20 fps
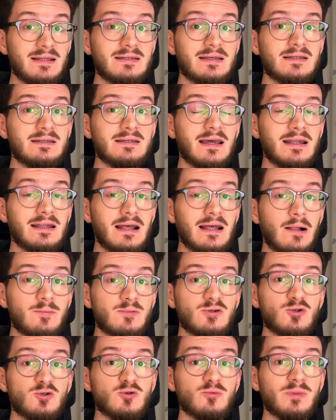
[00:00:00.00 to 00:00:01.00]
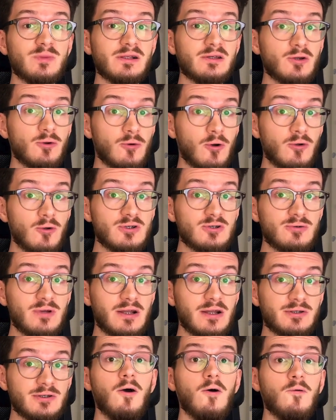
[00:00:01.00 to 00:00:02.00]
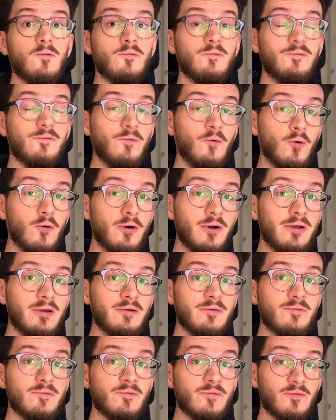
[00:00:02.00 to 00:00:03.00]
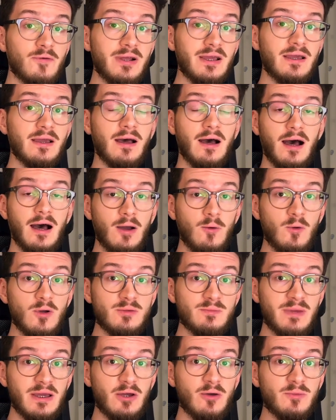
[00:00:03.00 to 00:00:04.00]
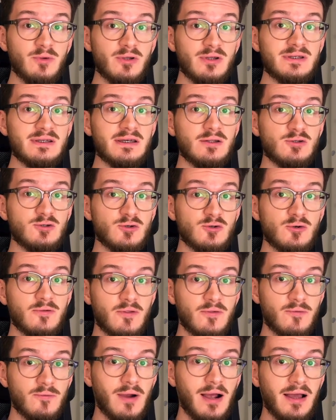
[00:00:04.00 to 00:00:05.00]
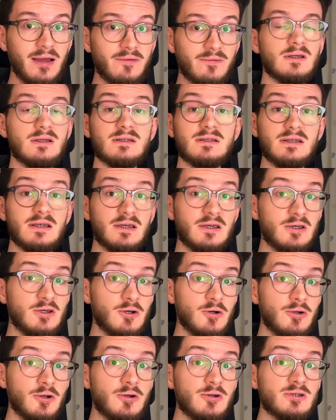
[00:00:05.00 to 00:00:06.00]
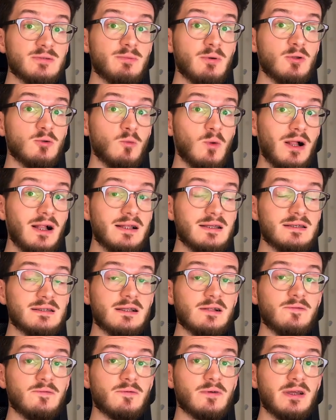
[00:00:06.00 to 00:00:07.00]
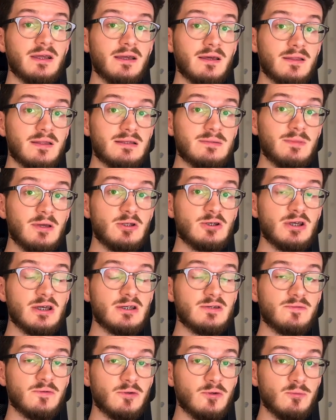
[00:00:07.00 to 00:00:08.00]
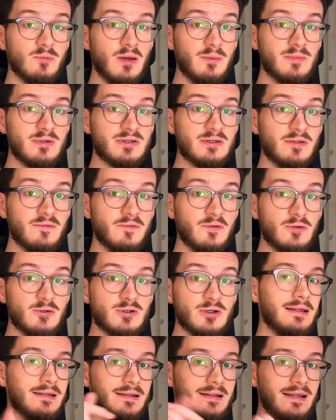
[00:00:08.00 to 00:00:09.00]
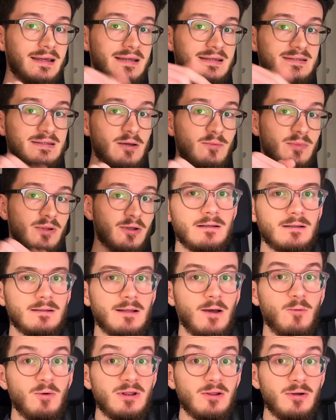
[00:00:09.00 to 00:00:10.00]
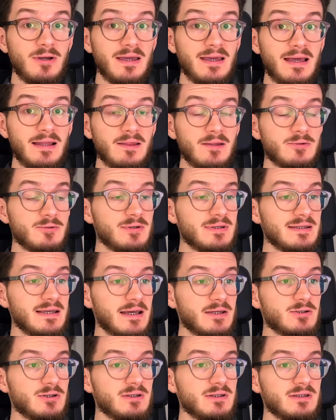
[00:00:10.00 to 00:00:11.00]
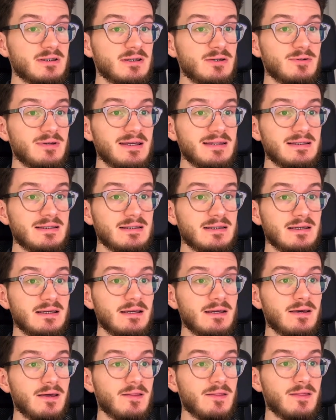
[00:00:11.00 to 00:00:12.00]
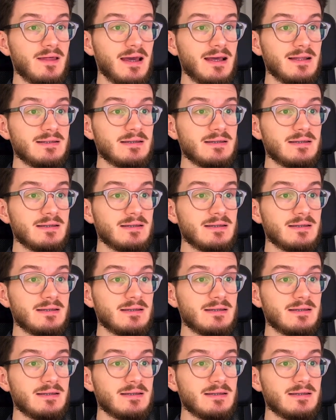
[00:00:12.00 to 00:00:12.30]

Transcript: it and helps you to build your own strategy for free. I want my community to thrive. Secure your spot while it's still free. This may change for new members in the future. Link is down below. Now, when looking at the transactions, you can see that